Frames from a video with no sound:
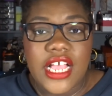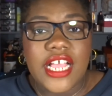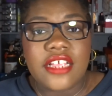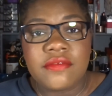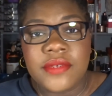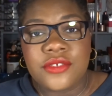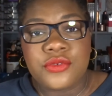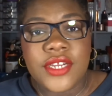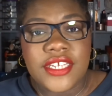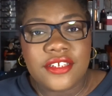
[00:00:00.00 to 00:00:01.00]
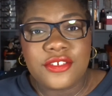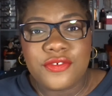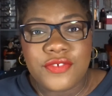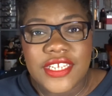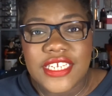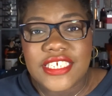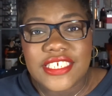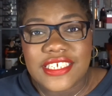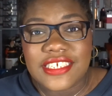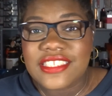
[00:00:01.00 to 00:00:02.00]
I've been trying to finish
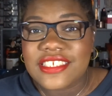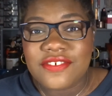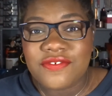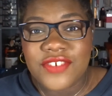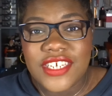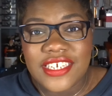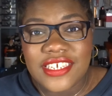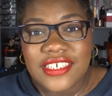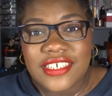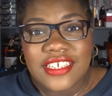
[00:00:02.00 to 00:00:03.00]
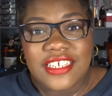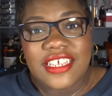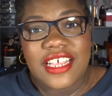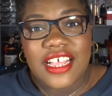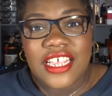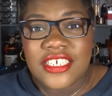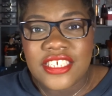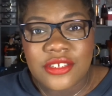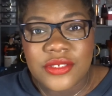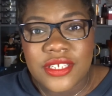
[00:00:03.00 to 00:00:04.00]
these freaking
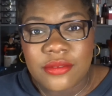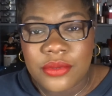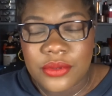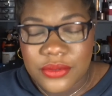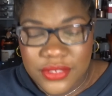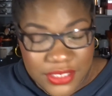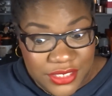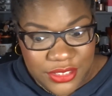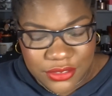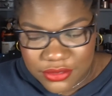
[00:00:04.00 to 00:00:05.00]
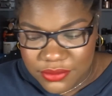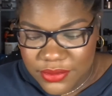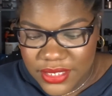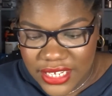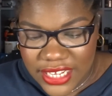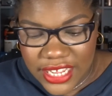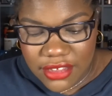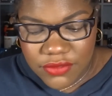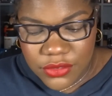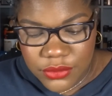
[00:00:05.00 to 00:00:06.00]
eyeshadow samples, so I
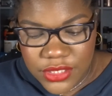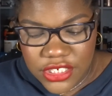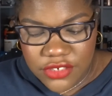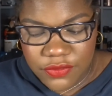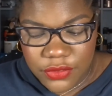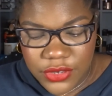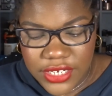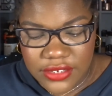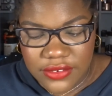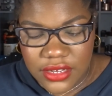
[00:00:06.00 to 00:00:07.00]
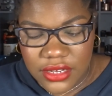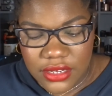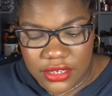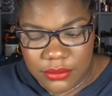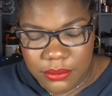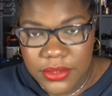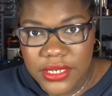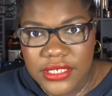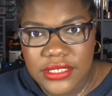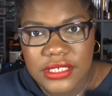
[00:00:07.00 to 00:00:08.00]
haven't reached for it a lot,
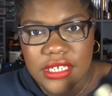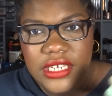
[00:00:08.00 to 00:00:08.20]
but